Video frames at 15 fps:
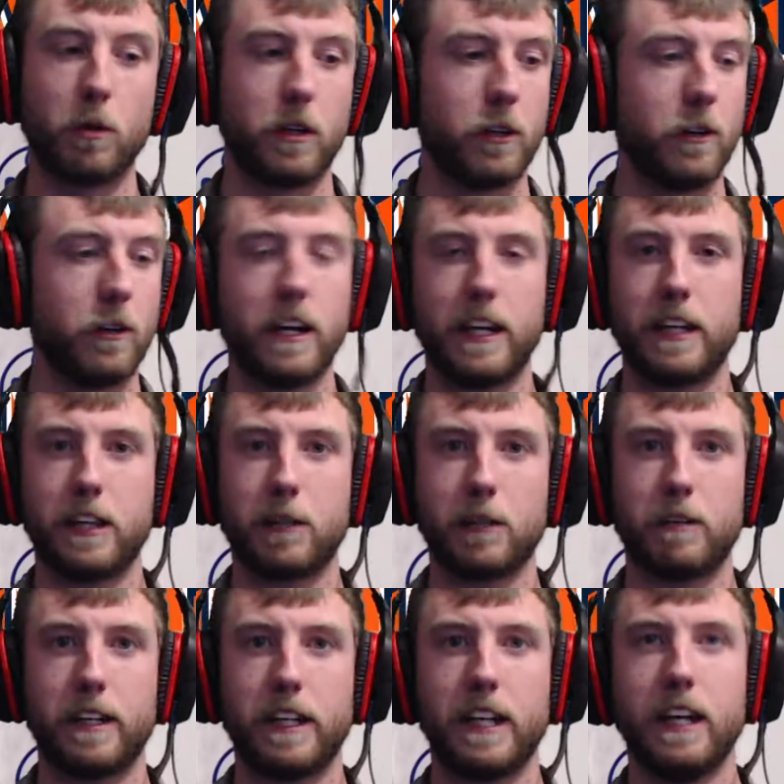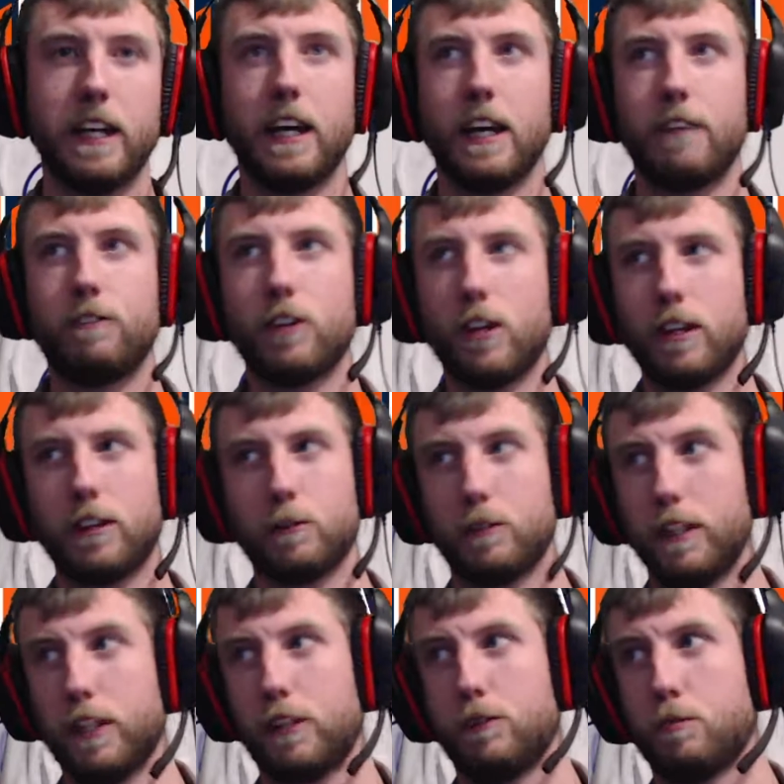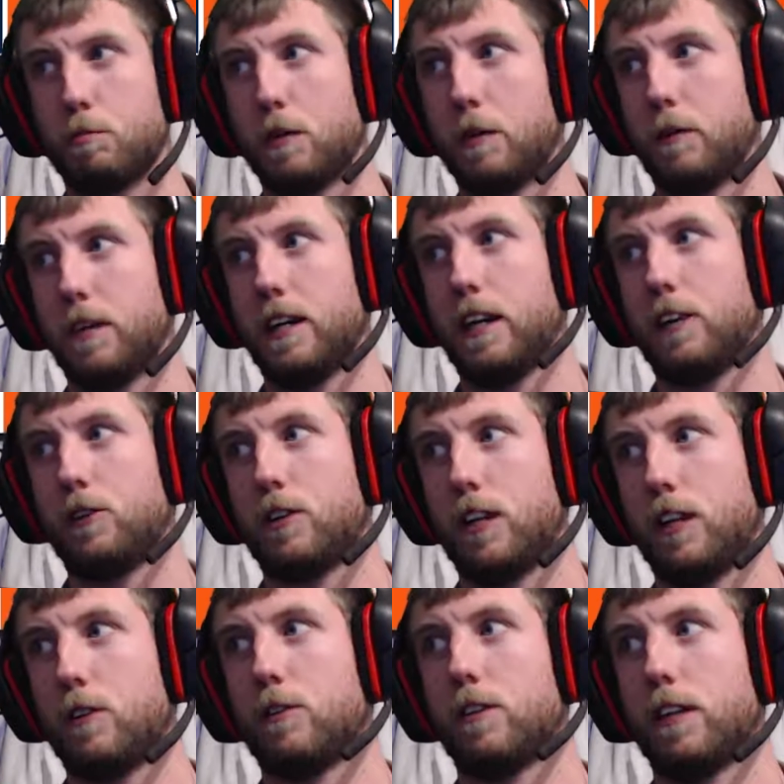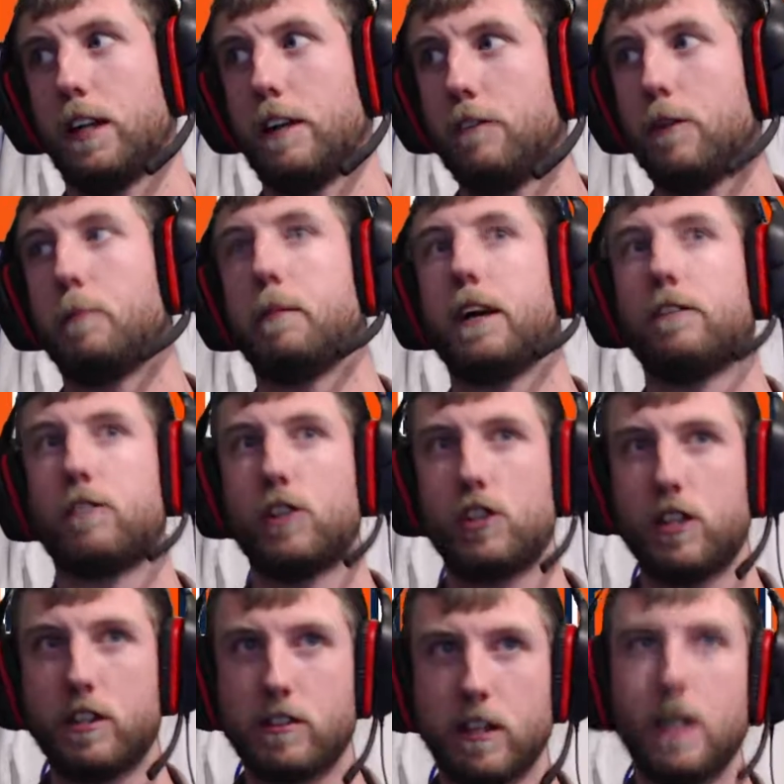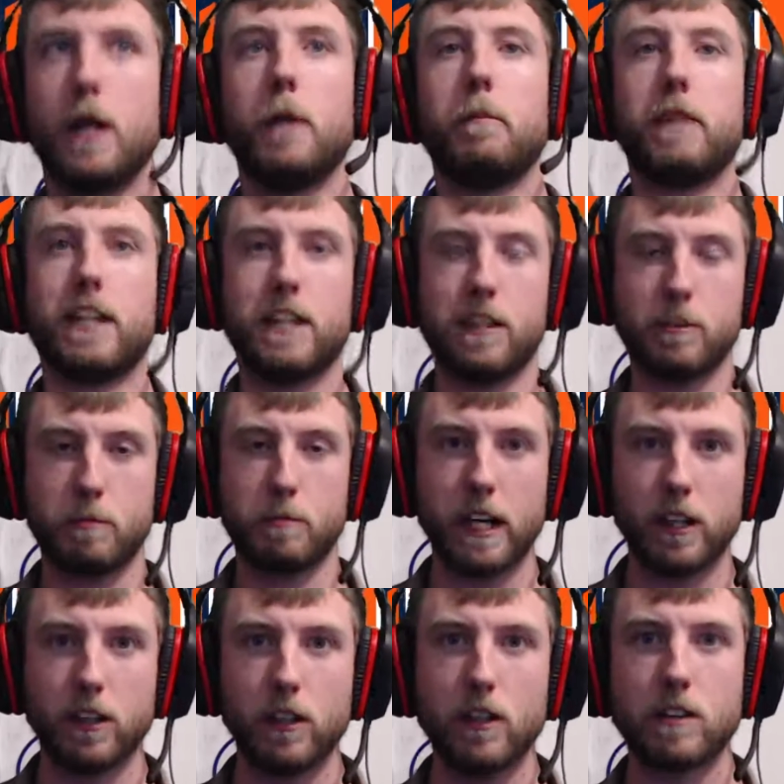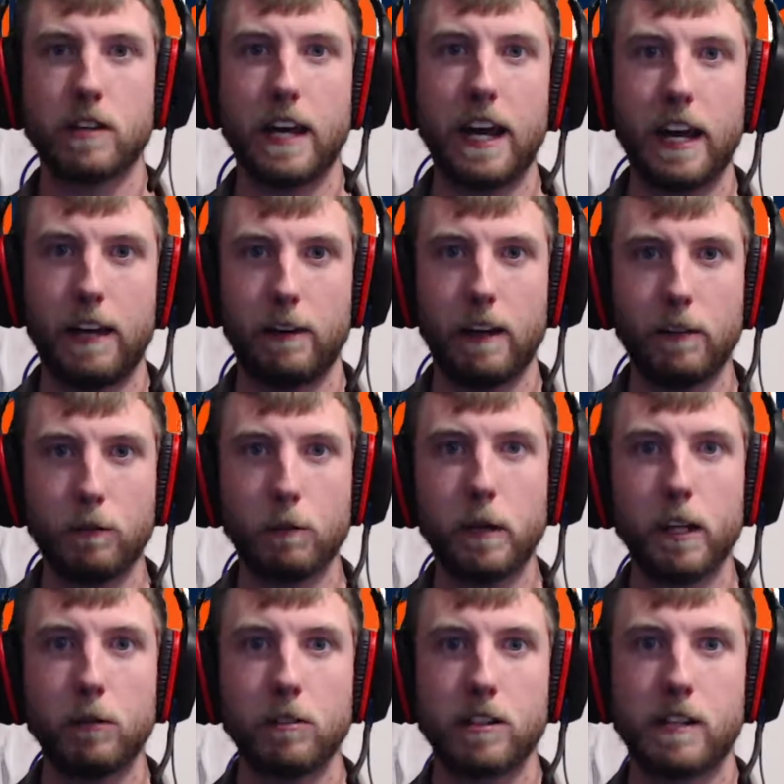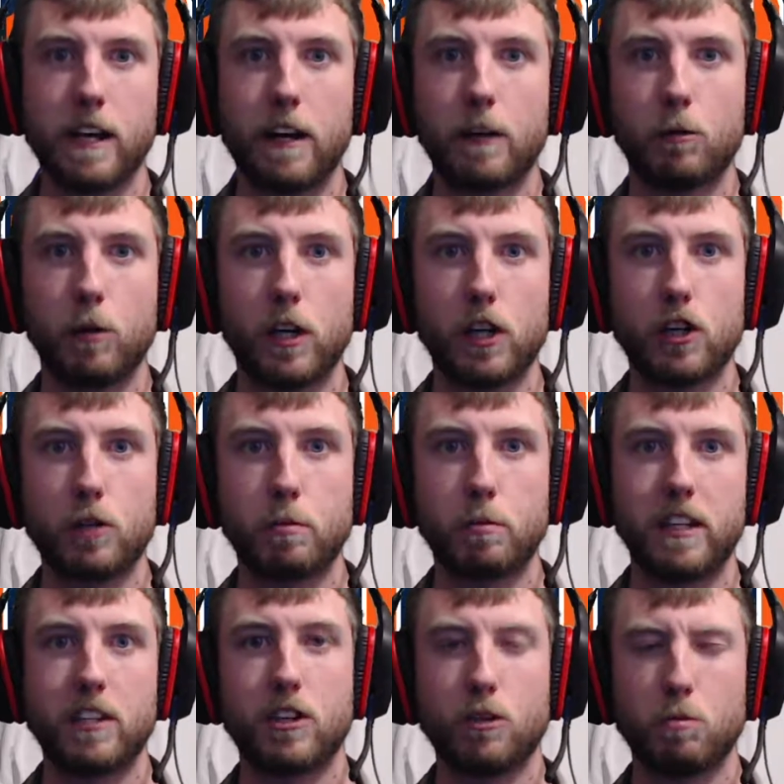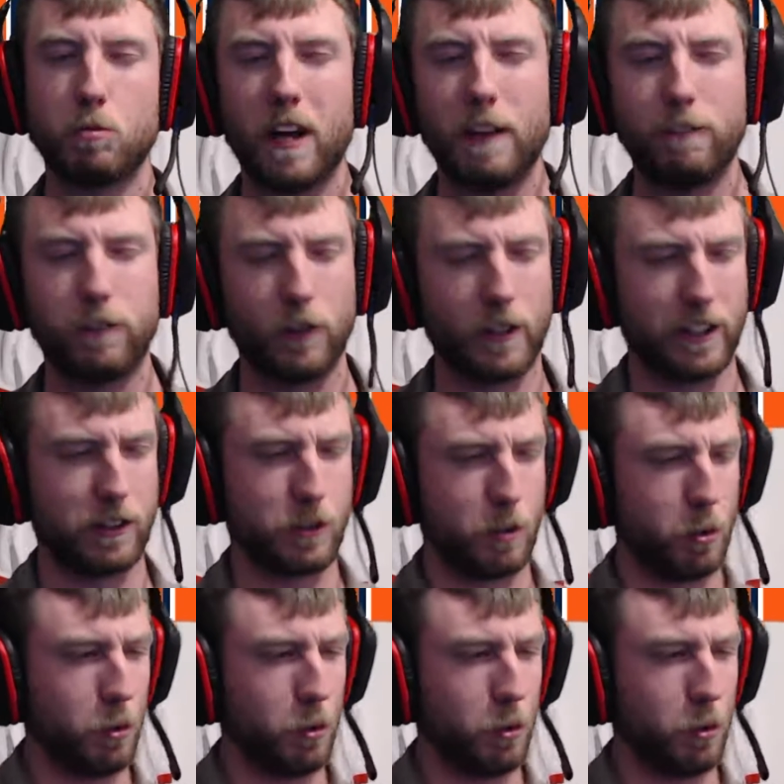You're not at the arena, and if you're at the arena, it was probably 9 or 10 or 11 beverages, because my goodness, hey, everybody was down at Rogers Place as well for it, so